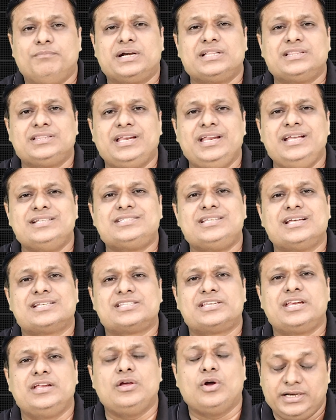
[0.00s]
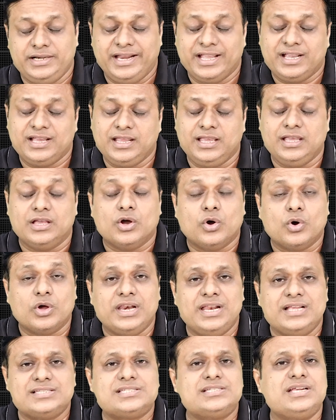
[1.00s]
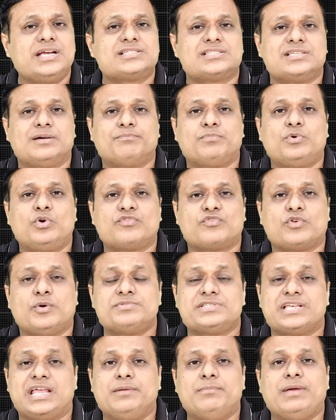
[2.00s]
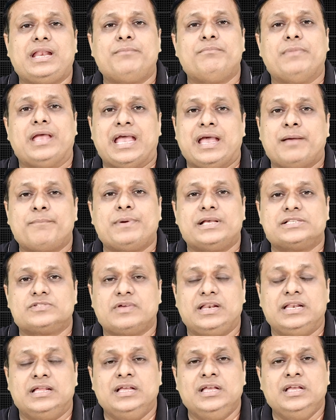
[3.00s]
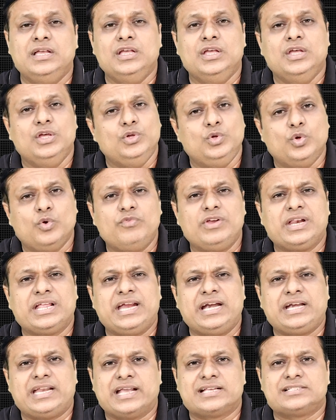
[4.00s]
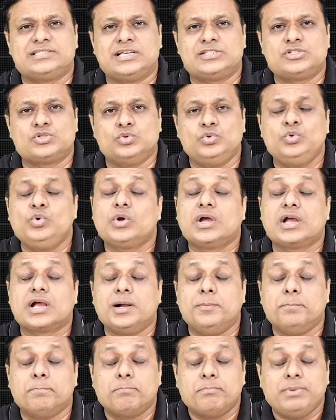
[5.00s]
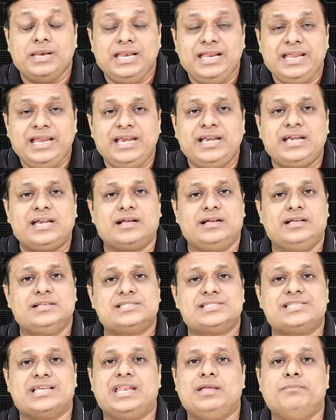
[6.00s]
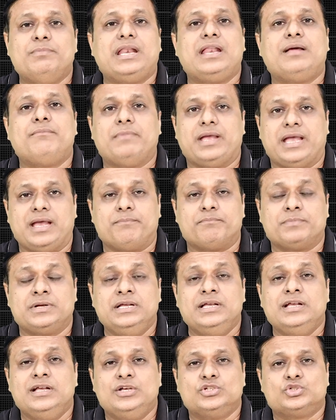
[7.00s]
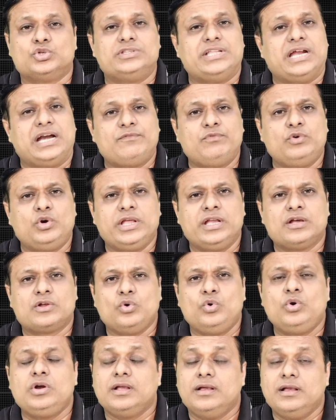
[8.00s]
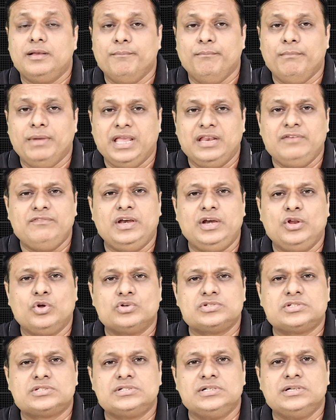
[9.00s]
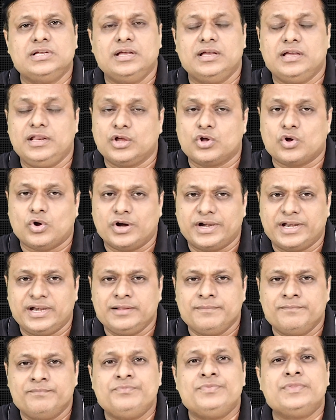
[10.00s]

but 360-degree holistic support from Cerebellum app as well. You will get access to complete Cerebellum app. So that would include main videos recorded,